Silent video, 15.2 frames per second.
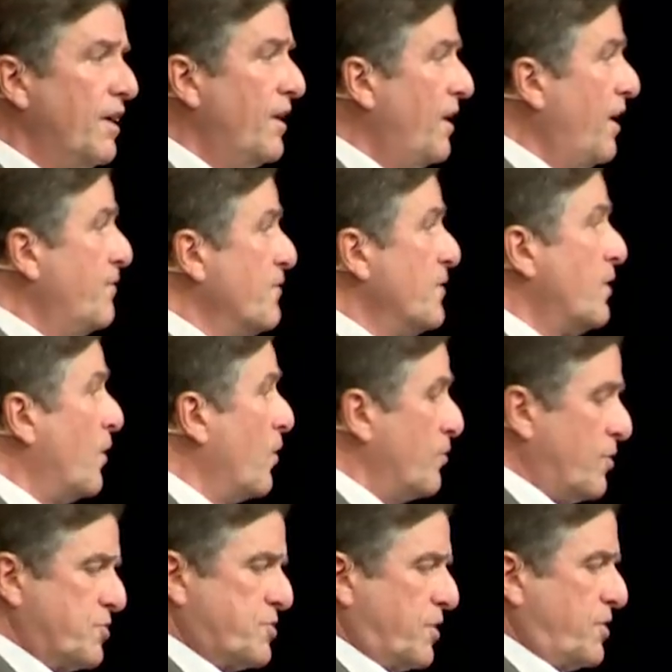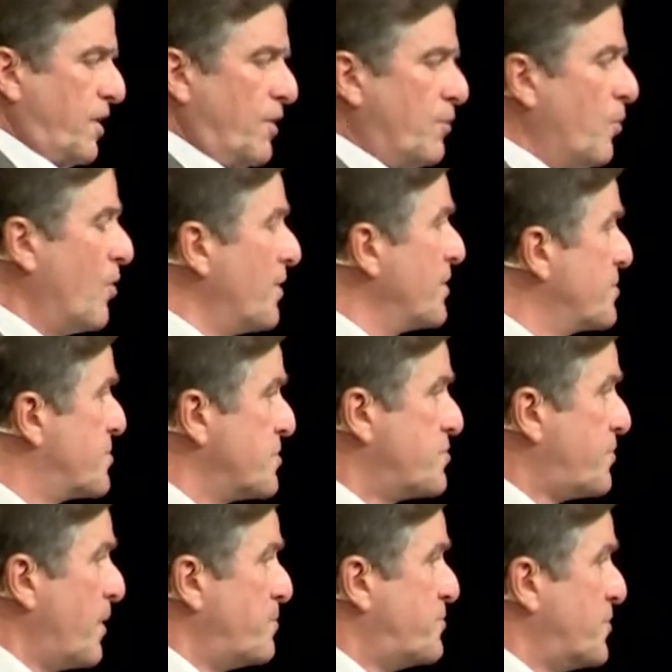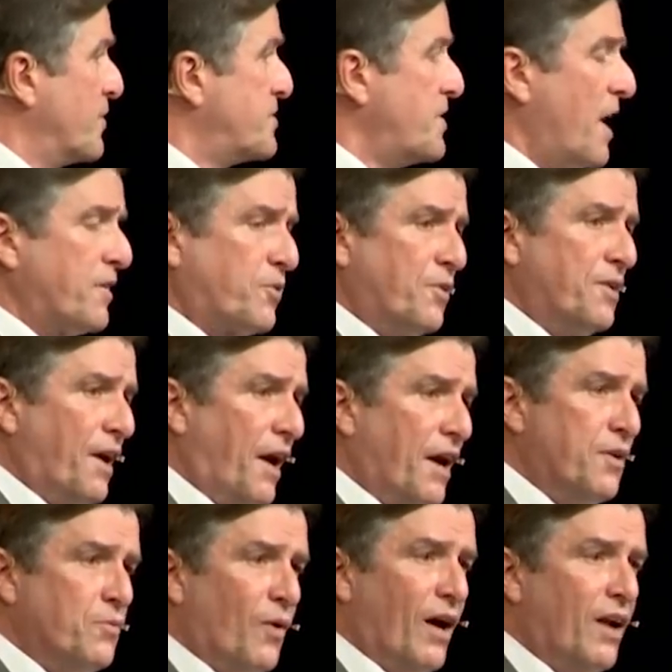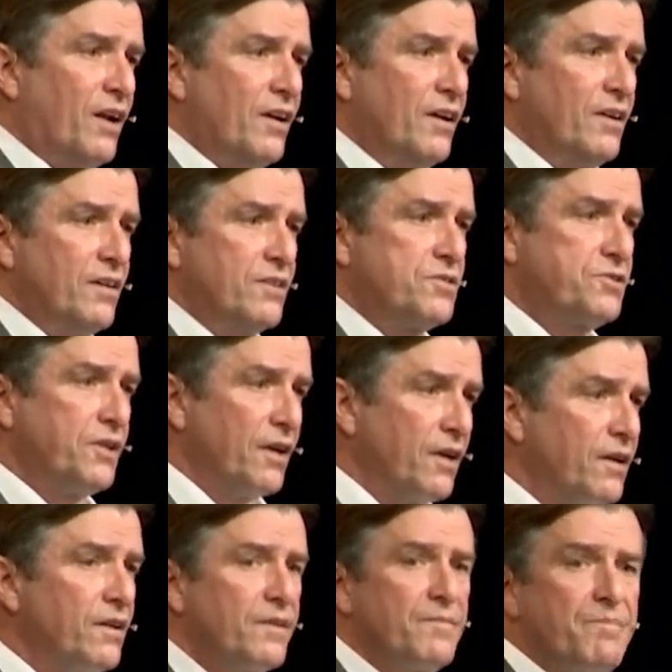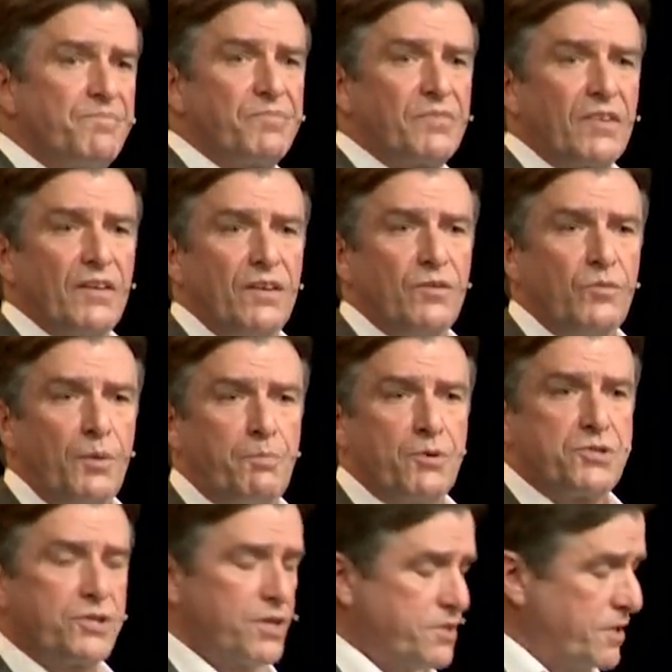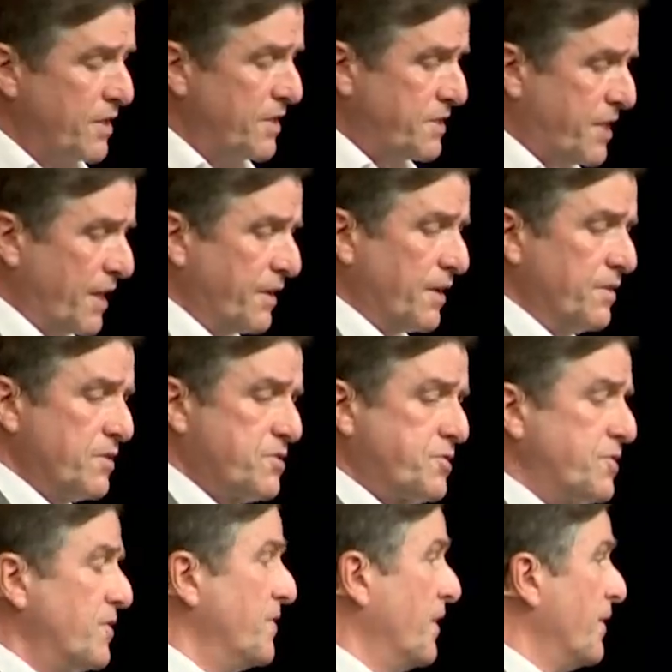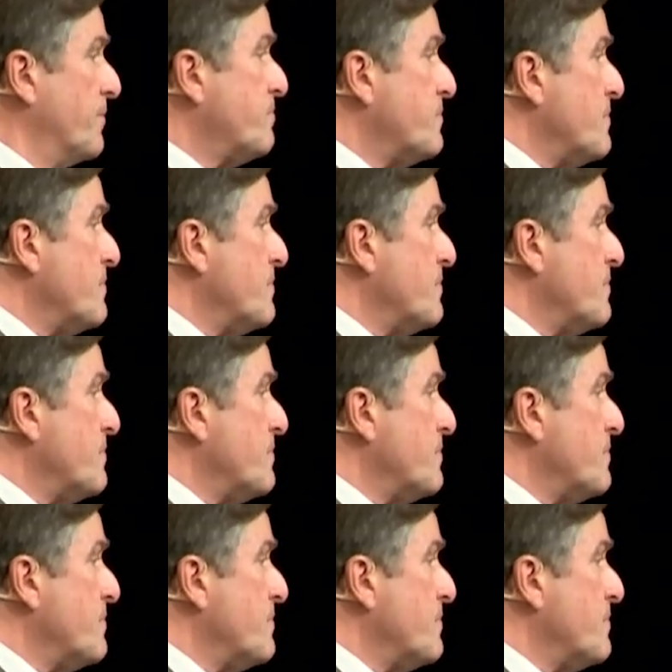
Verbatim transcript: Even though there's a clear warnings in Scripture, it's not going to end well, still, we persisted in taking this journey.